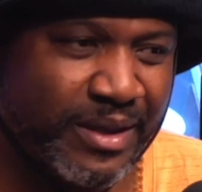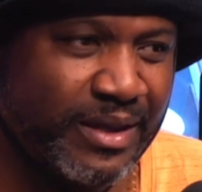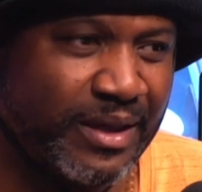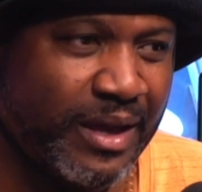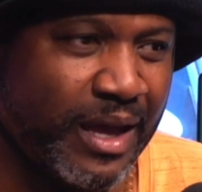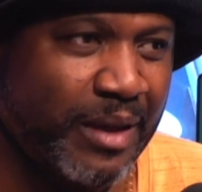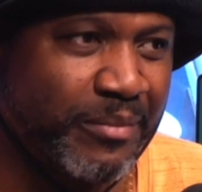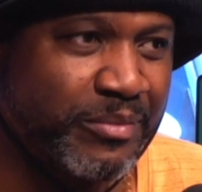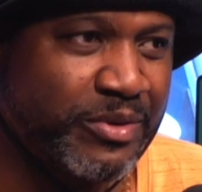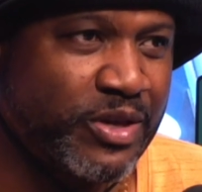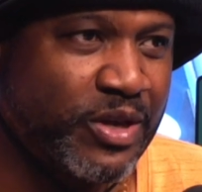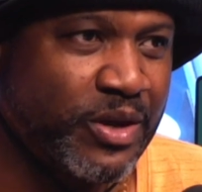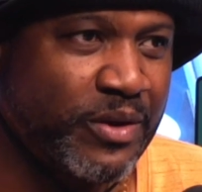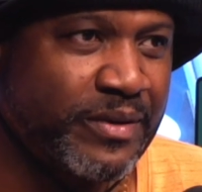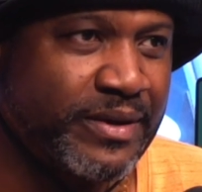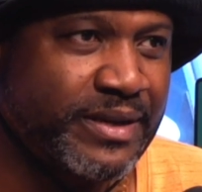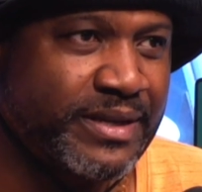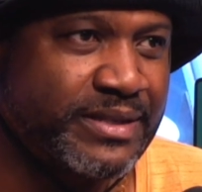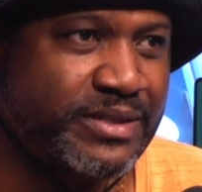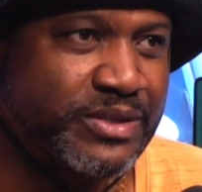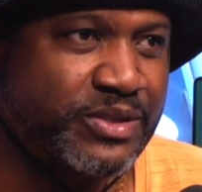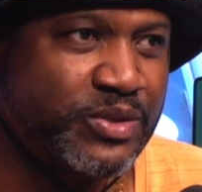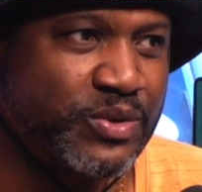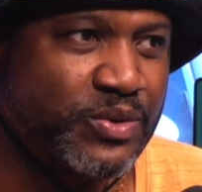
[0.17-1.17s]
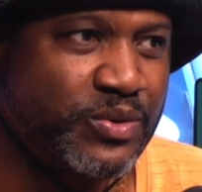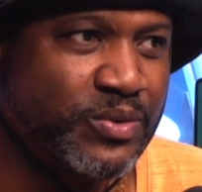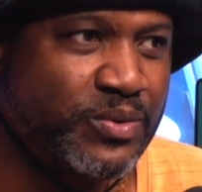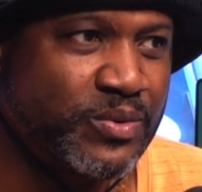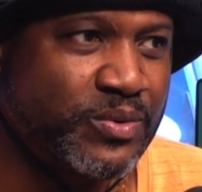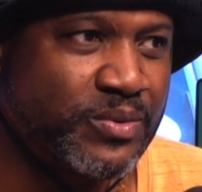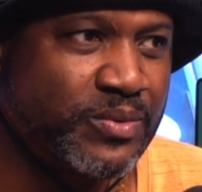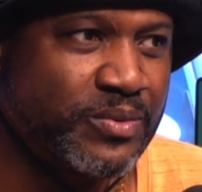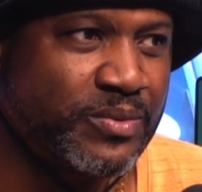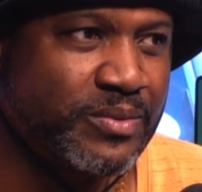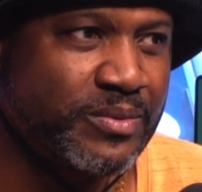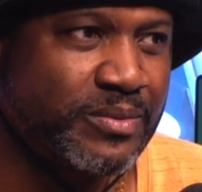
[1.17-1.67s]
I'm curious,
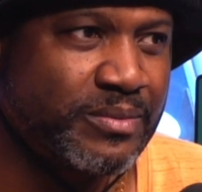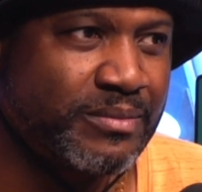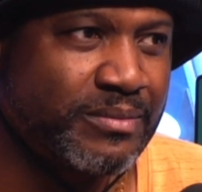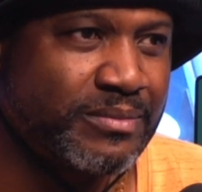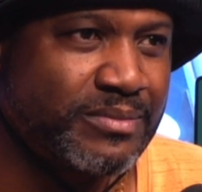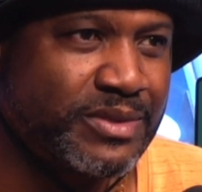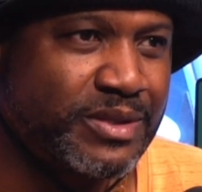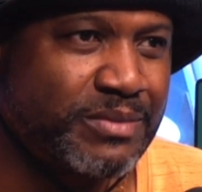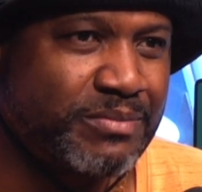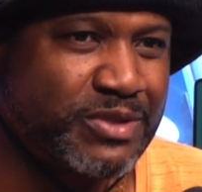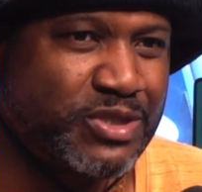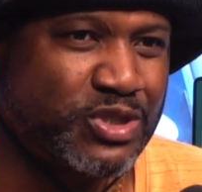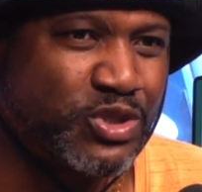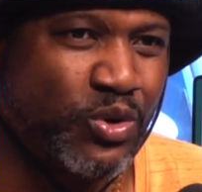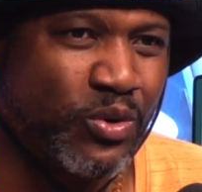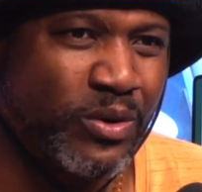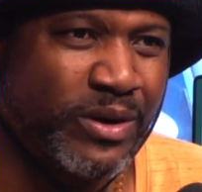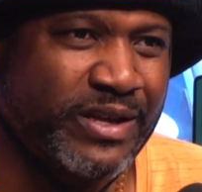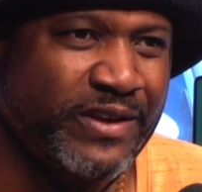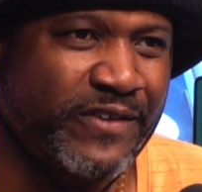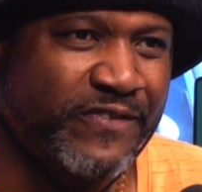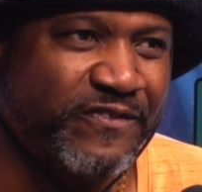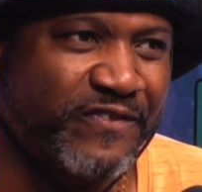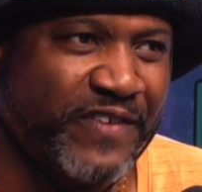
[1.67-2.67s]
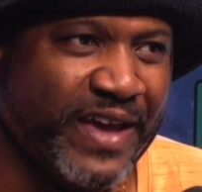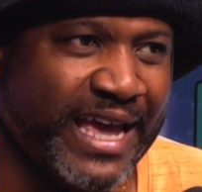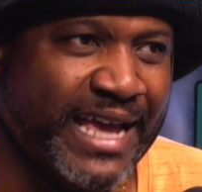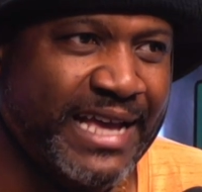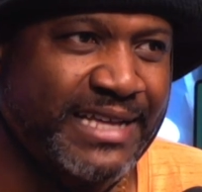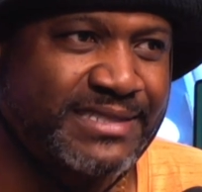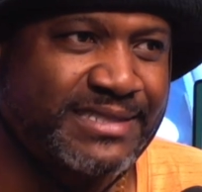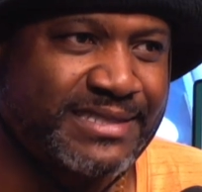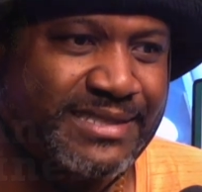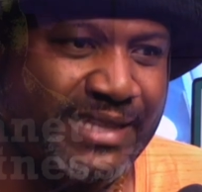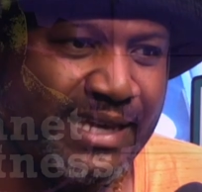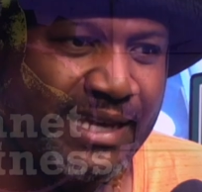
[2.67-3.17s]
do the majority of
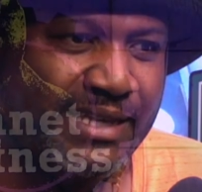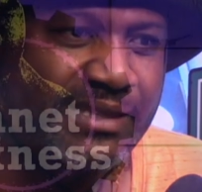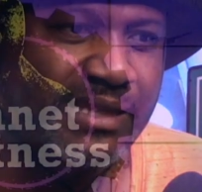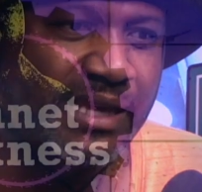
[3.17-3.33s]
fans think